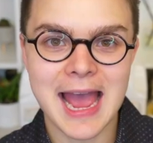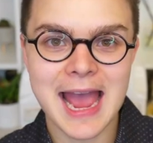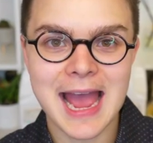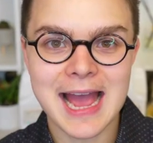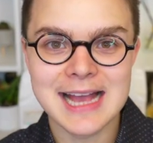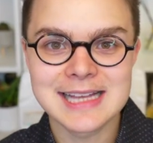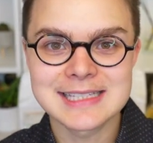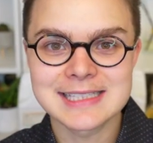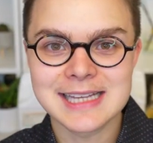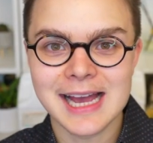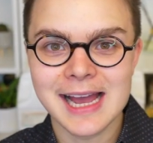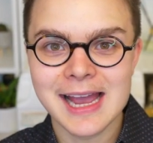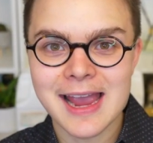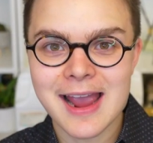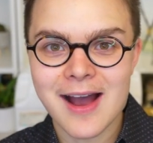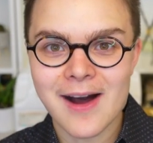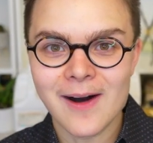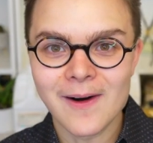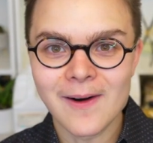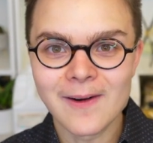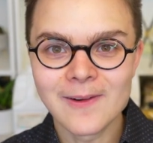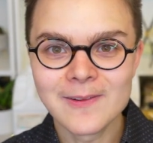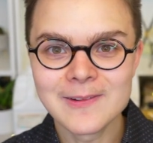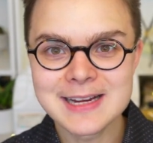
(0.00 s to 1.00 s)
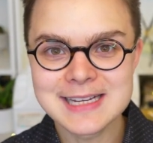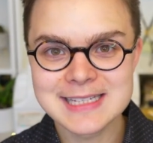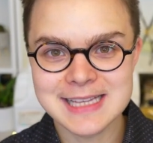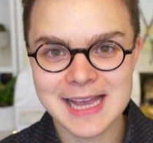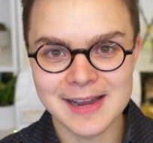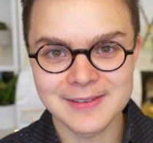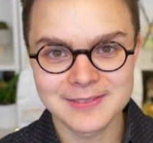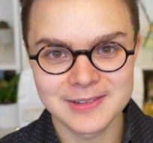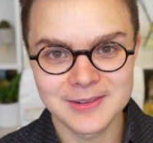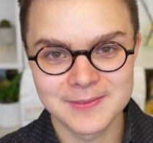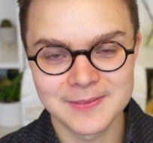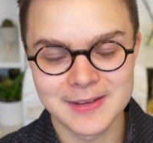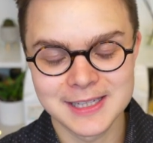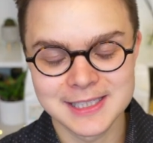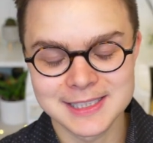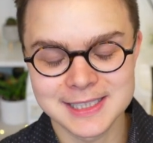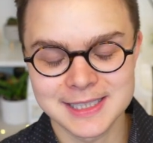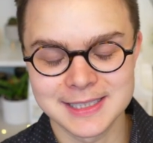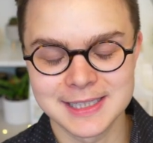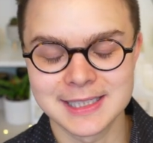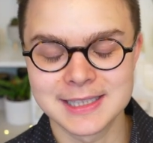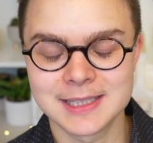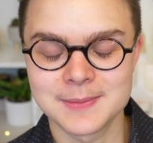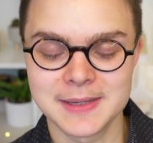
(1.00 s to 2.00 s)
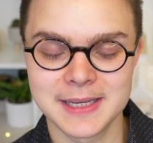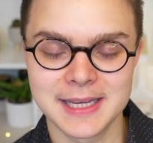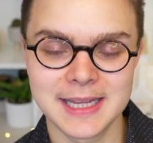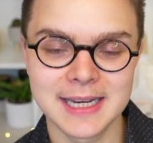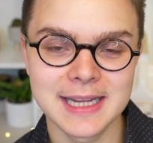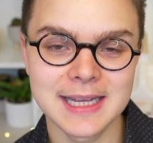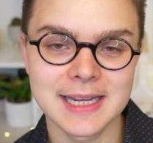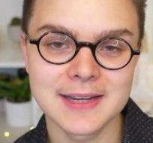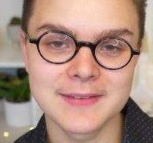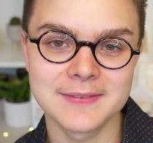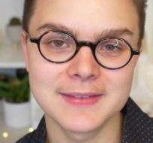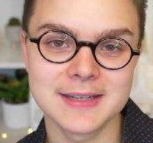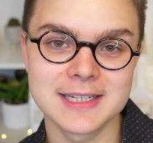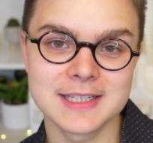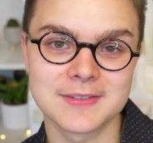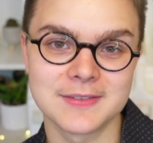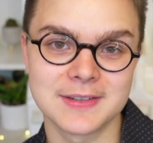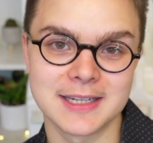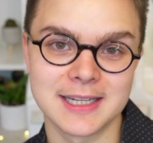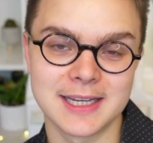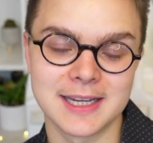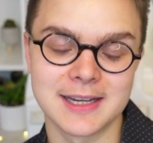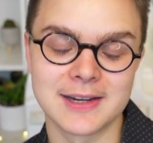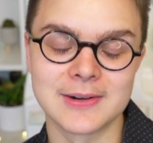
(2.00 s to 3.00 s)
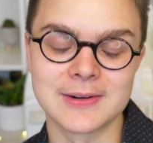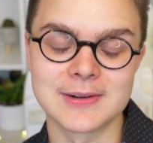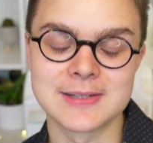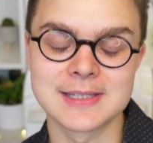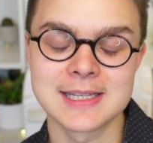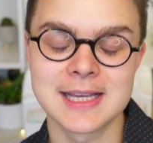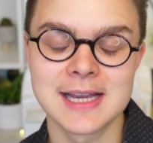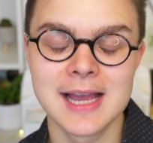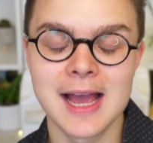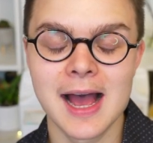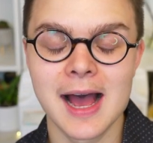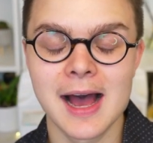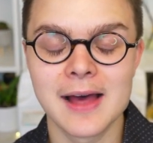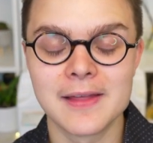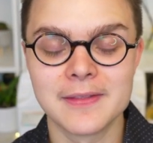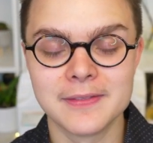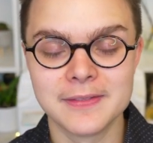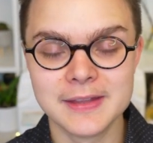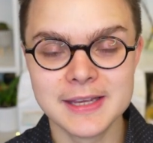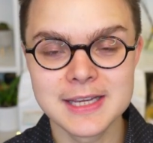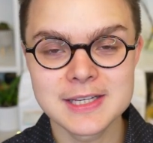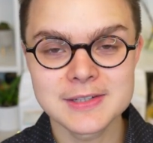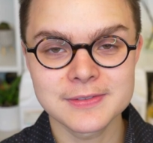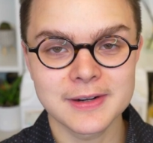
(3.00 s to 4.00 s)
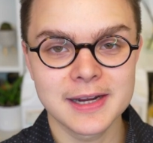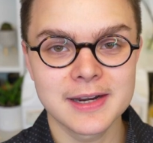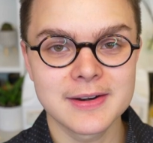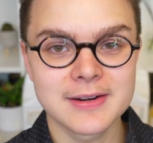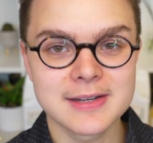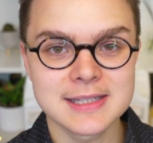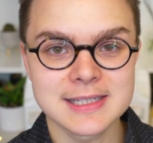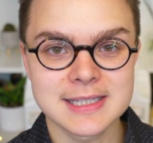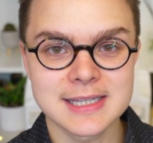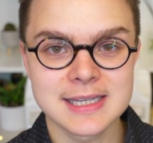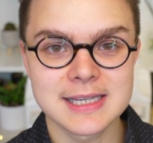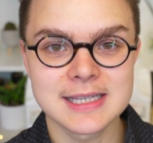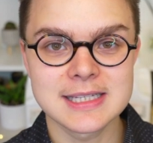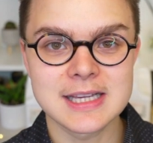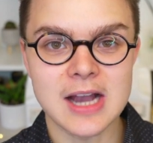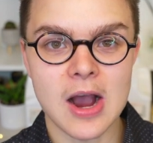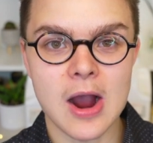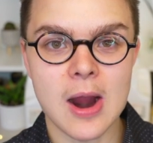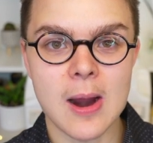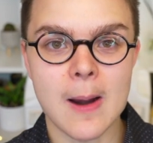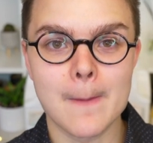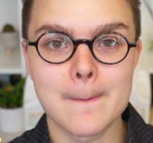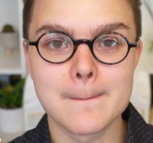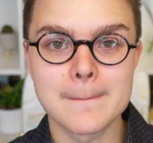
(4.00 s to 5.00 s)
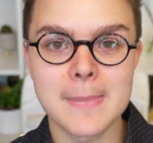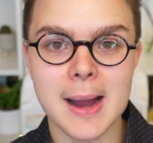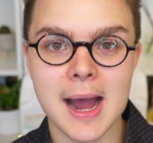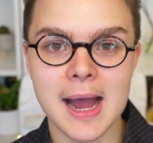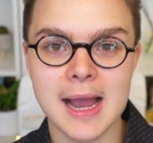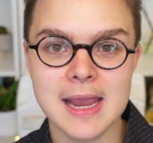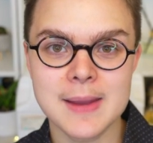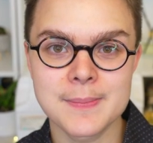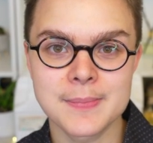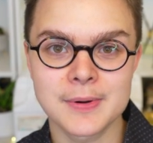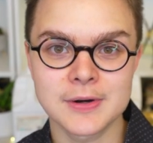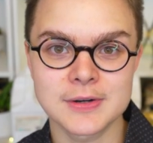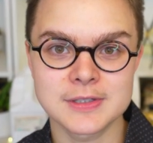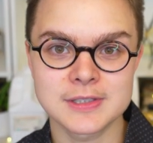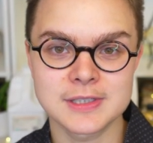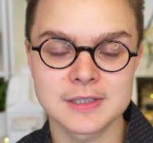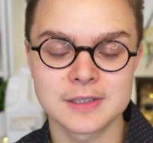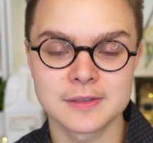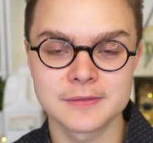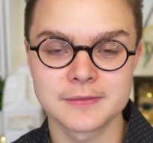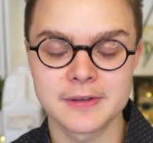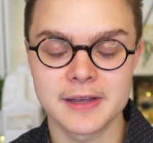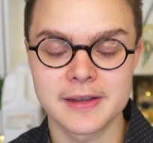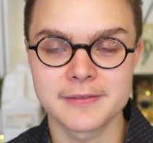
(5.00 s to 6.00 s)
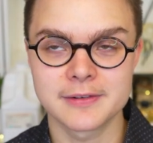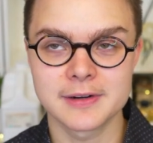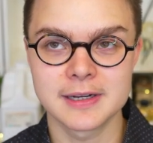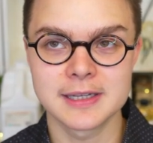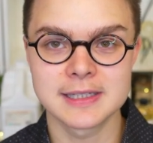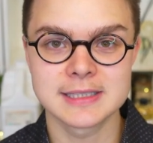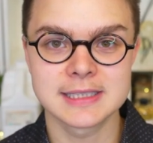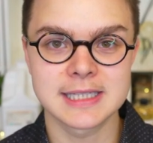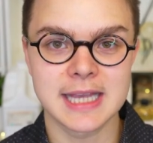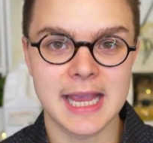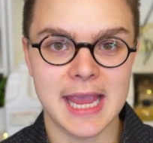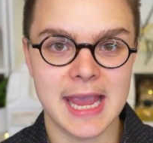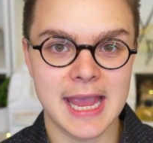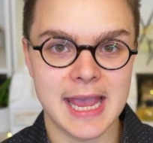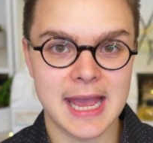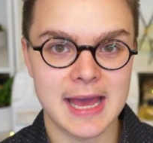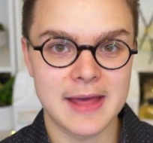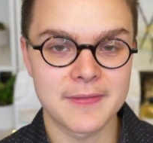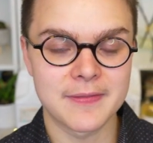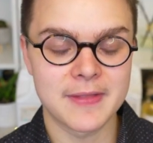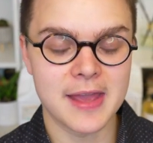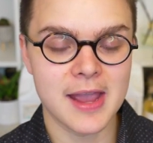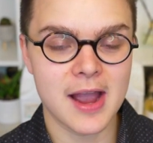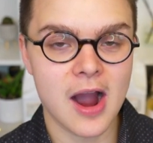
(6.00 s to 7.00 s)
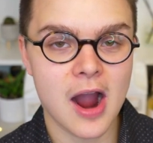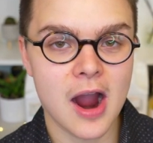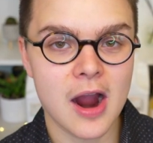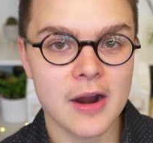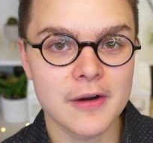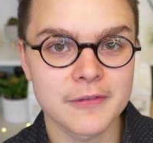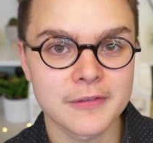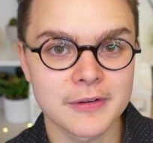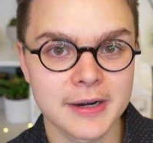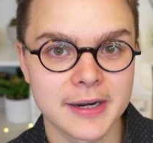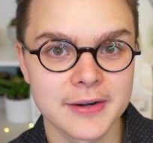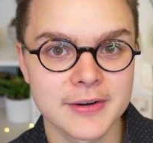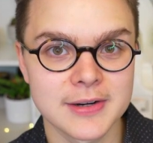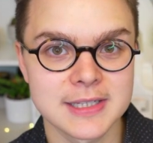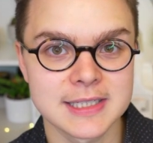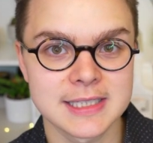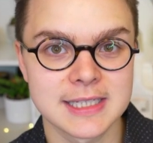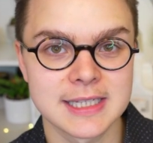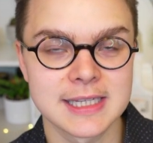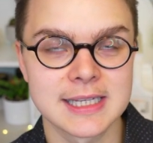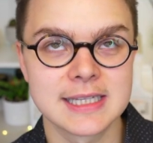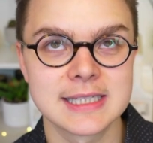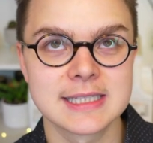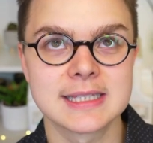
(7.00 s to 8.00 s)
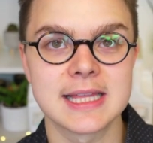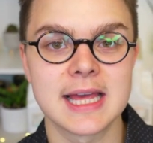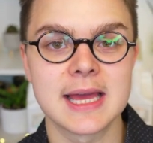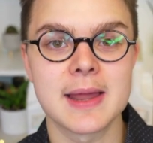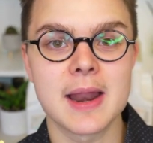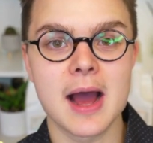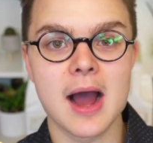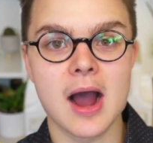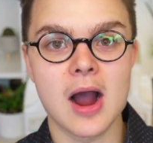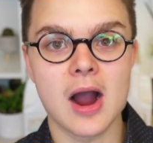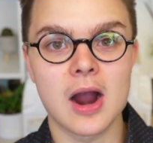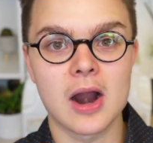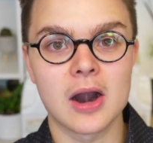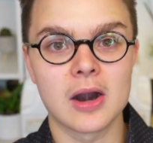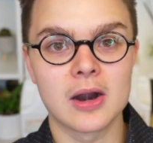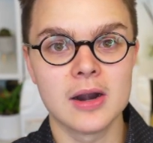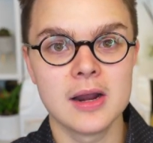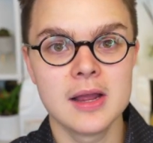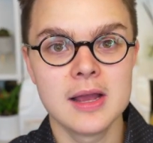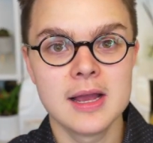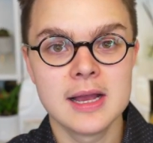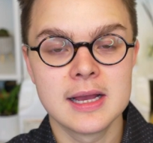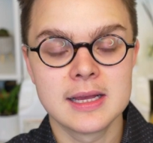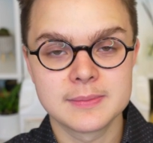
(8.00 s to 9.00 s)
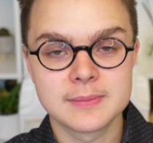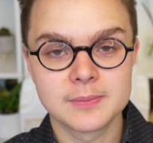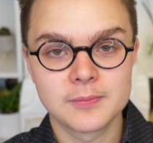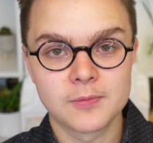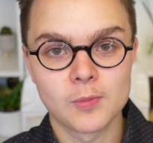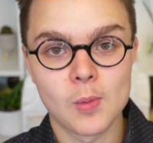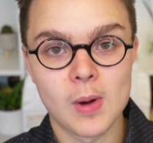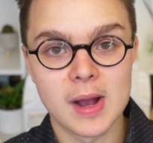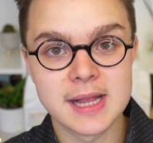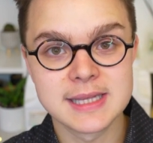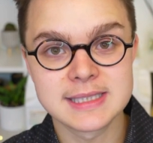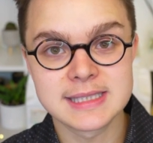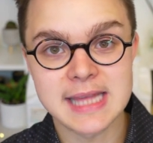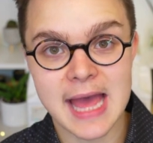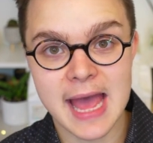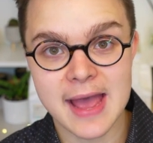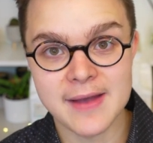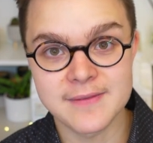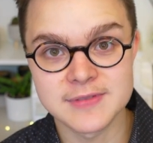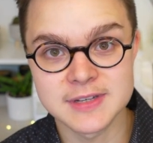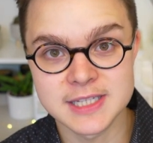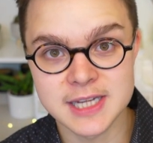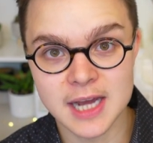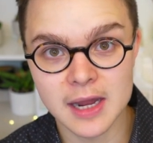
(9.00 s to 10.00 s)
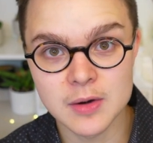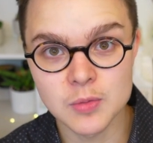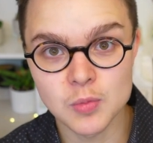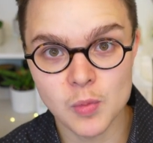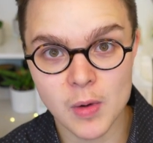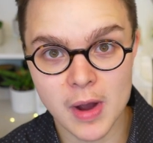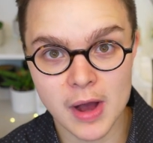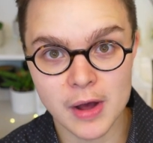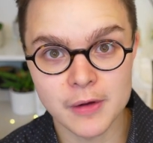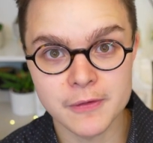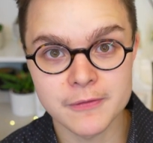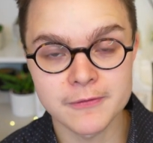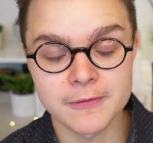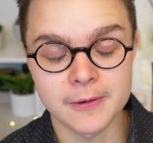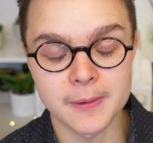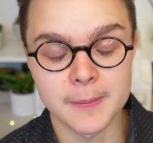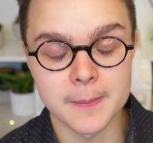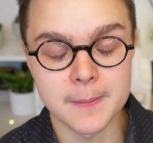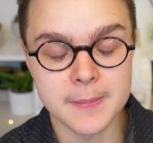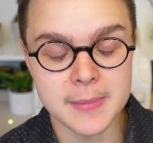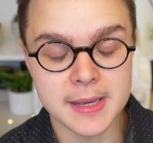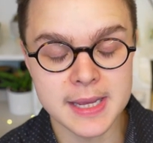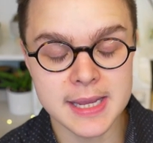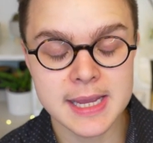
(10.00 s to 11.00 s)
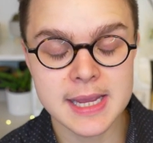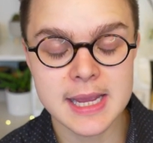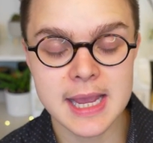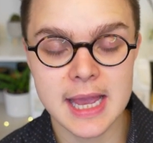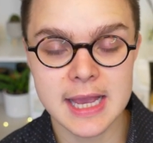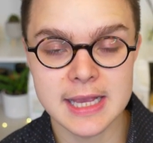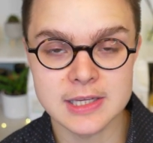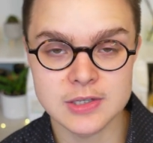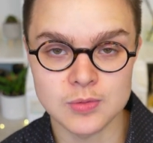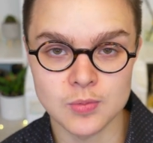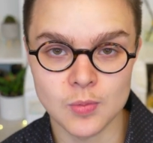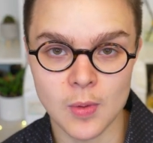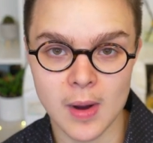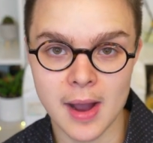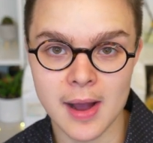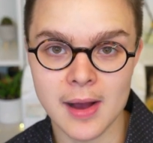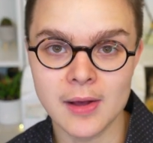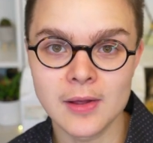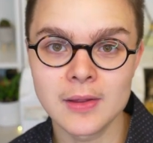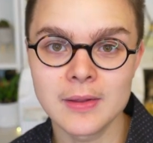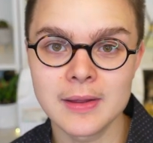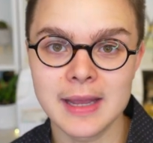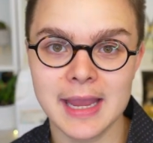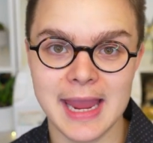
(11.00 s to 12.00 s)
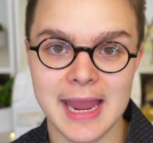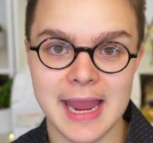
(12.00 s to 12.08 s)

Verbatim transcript: As I always have to mention at the beginning of these videos, these fragrances are my personal favorites and they are fragrances that are ones that have done well for me as well.